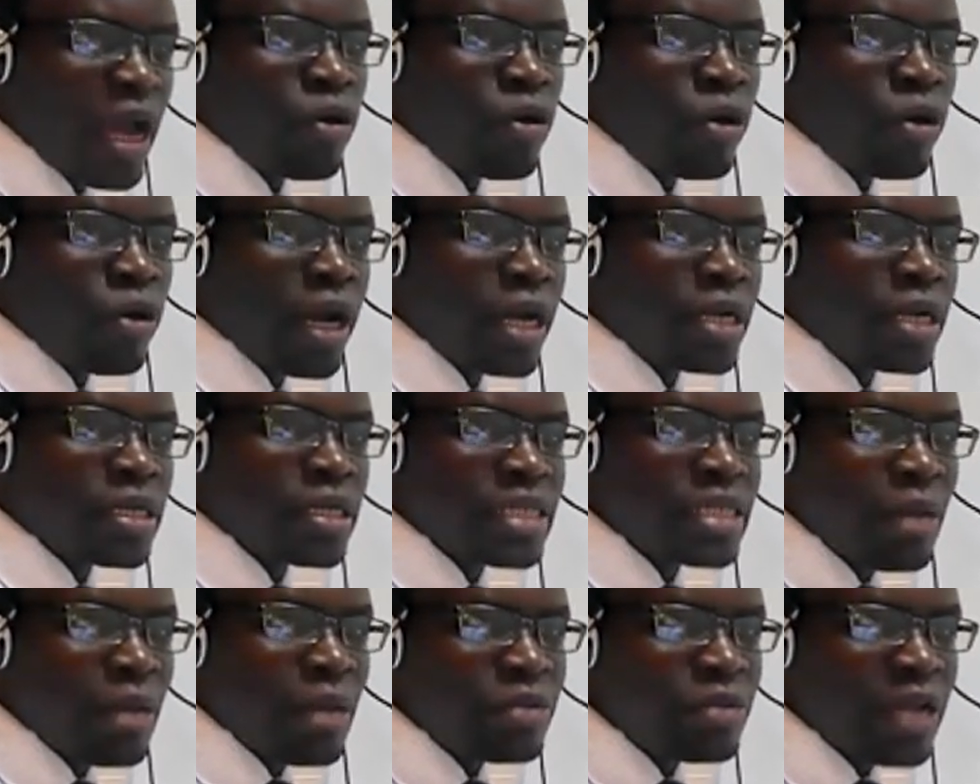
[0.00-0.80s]
organ.
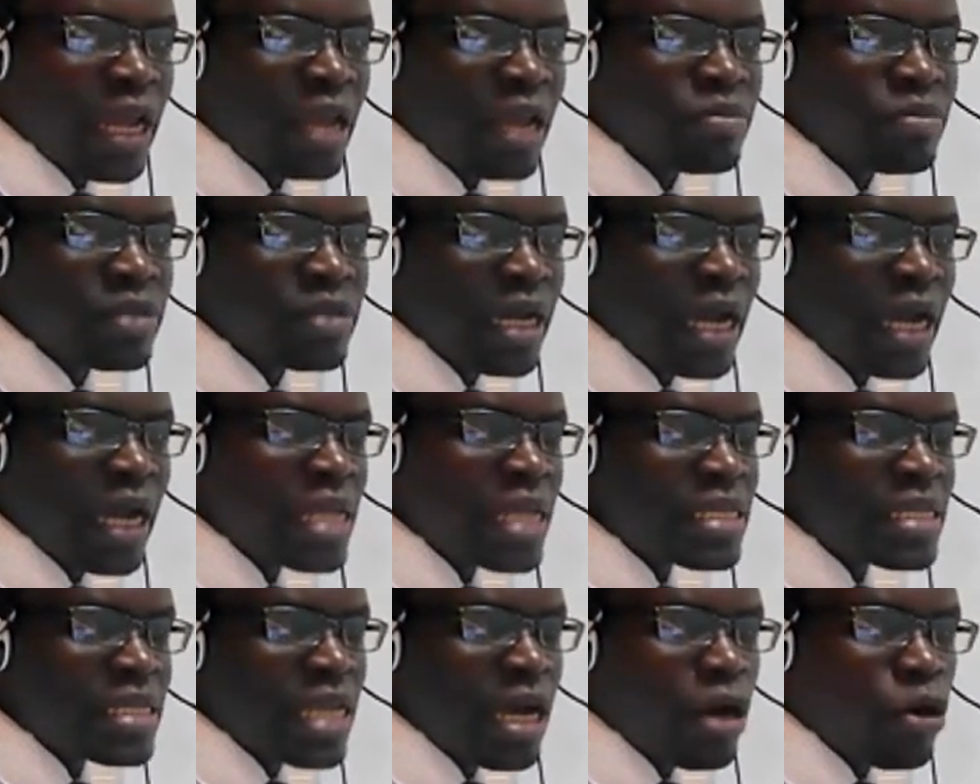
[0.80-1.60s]
Sometimes the
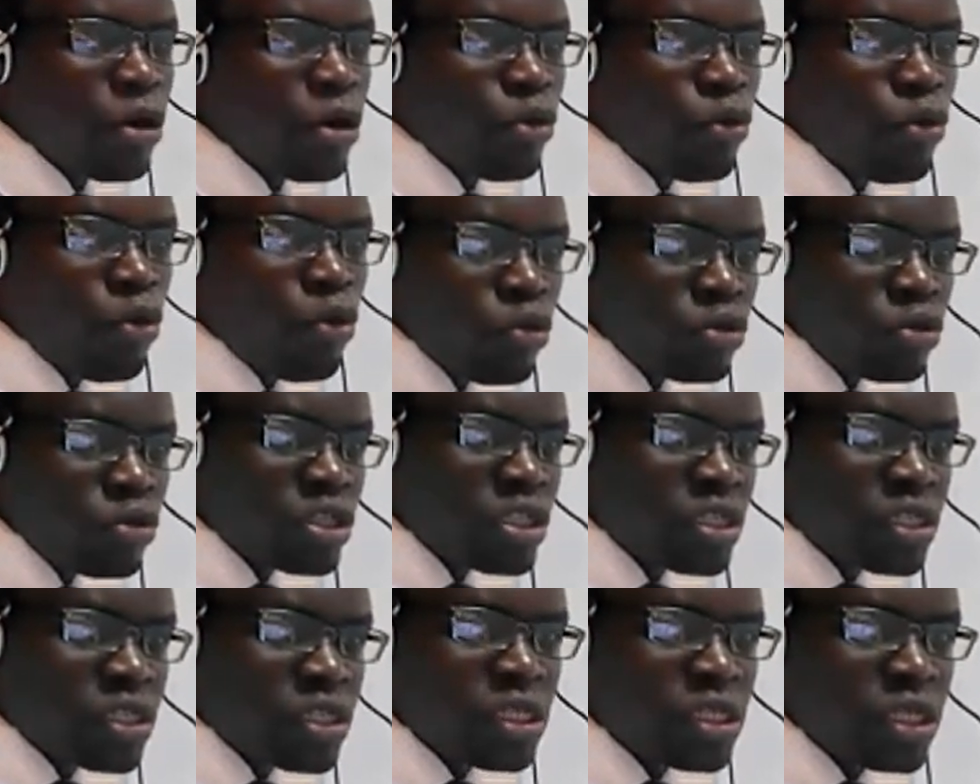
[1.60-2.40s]
cancer
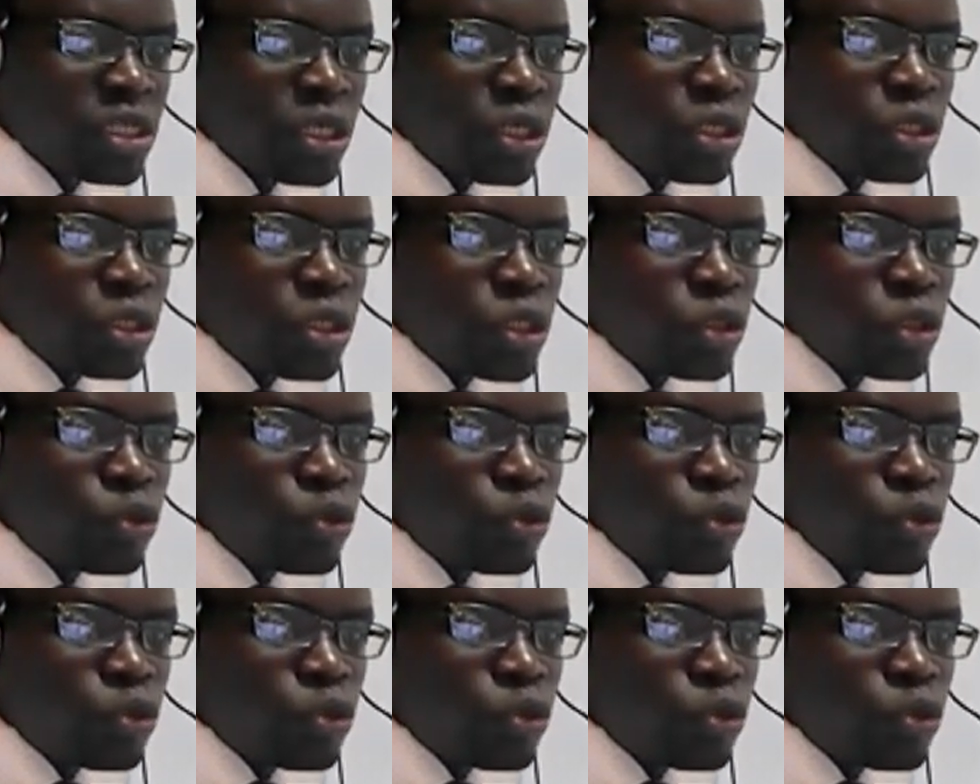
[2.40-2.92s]
grows too